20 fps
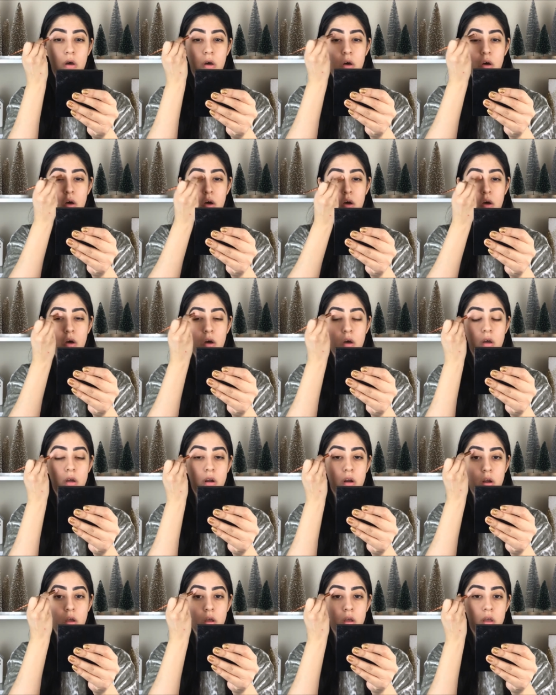
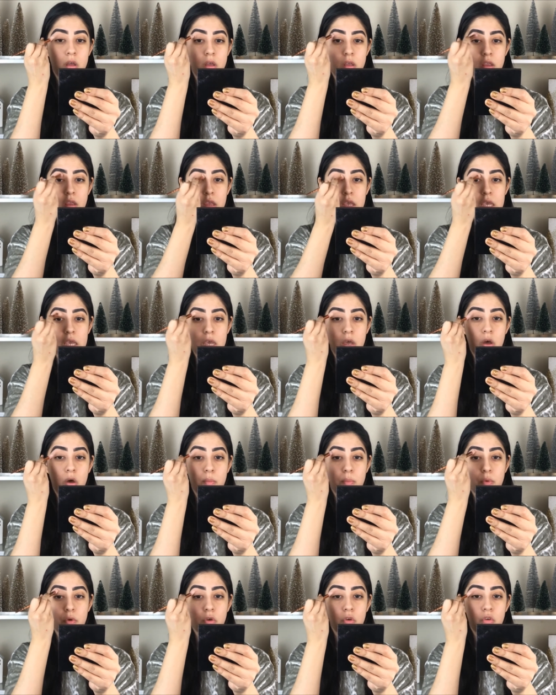on the
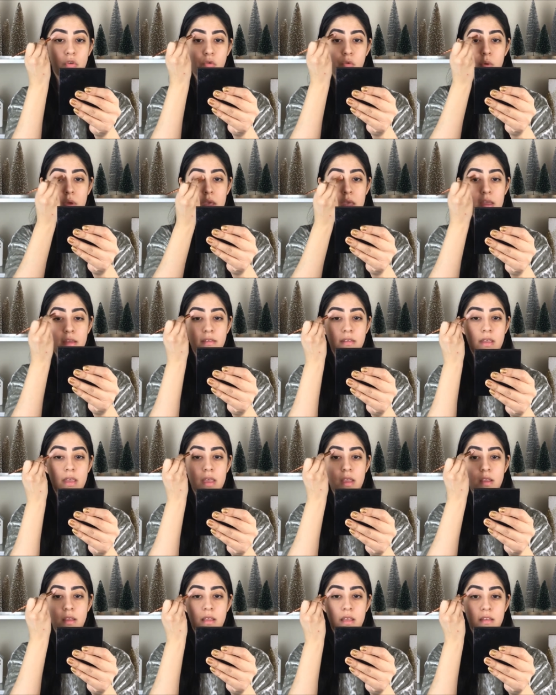upper crease,
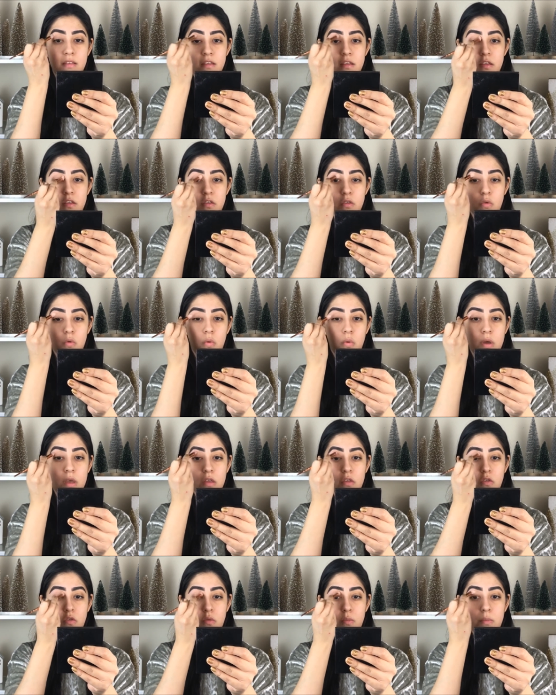and this is
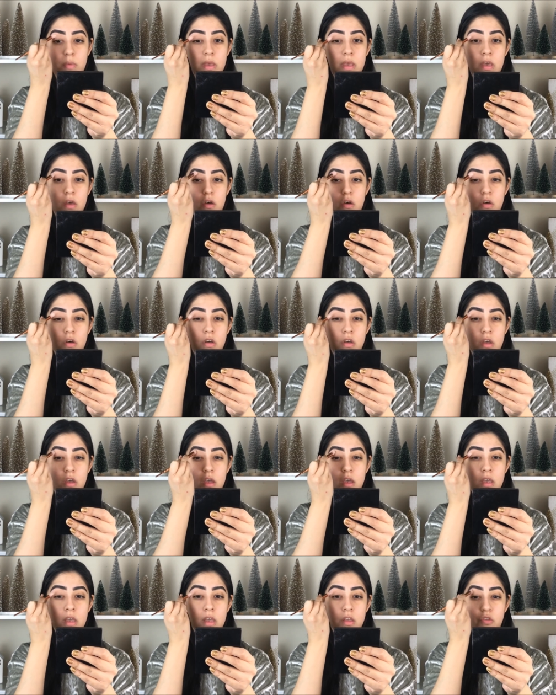going to be
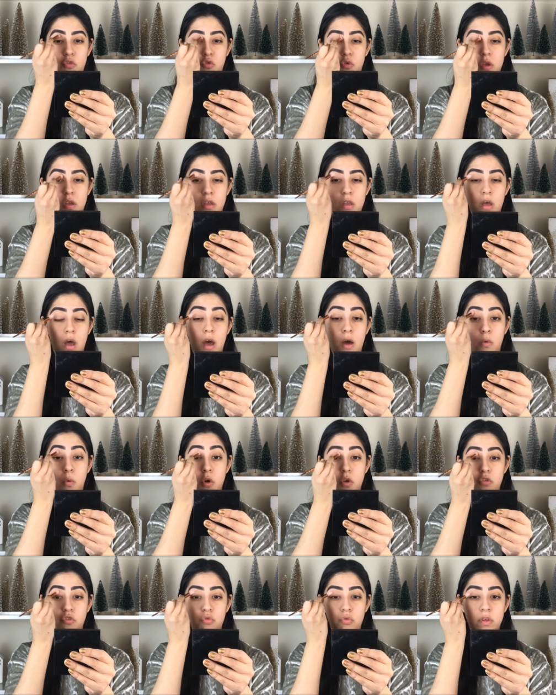
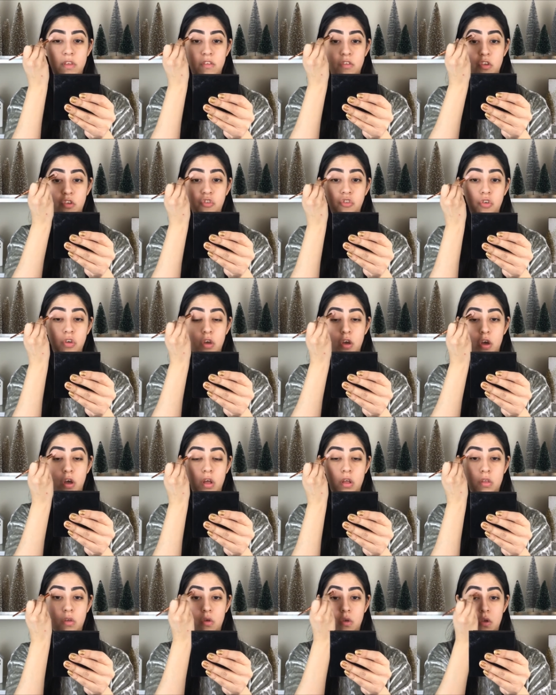our transition
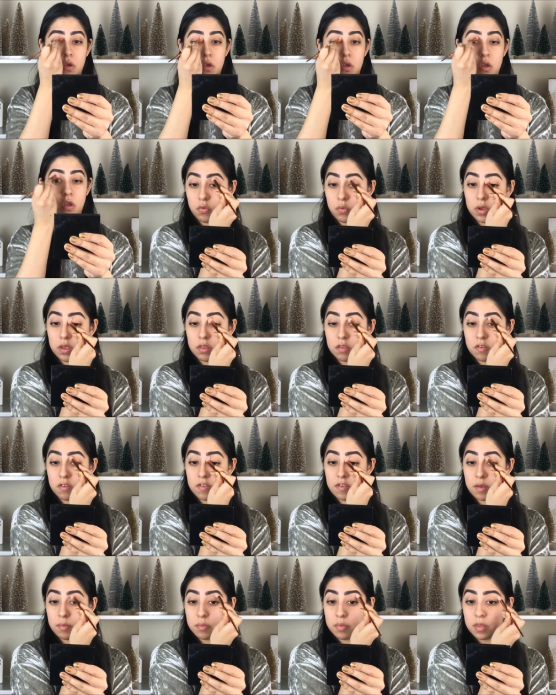color. Doing the
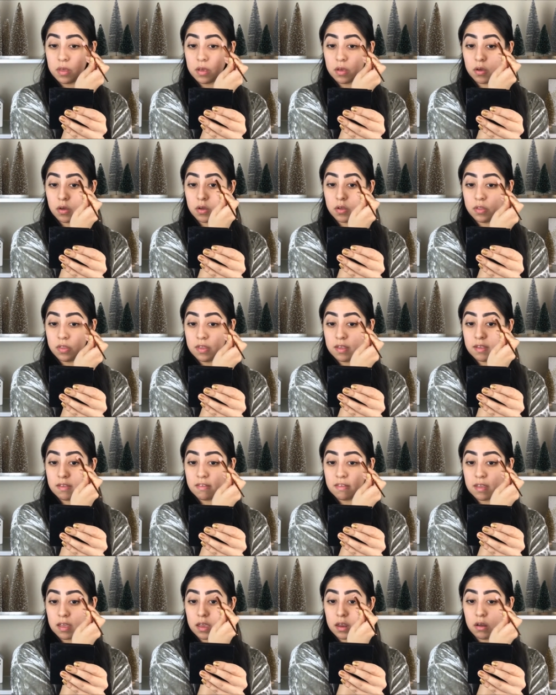same thing on this
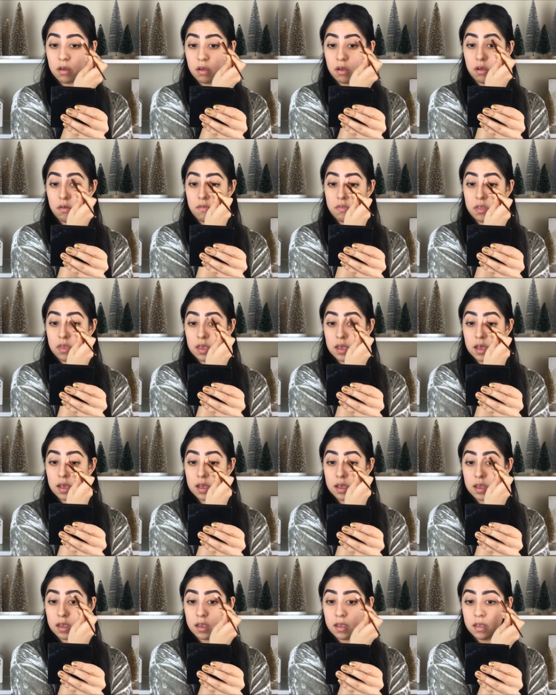side of the
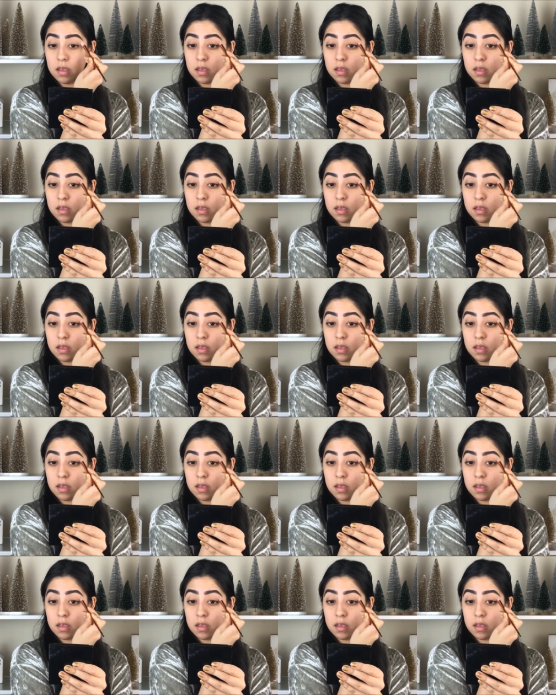eye.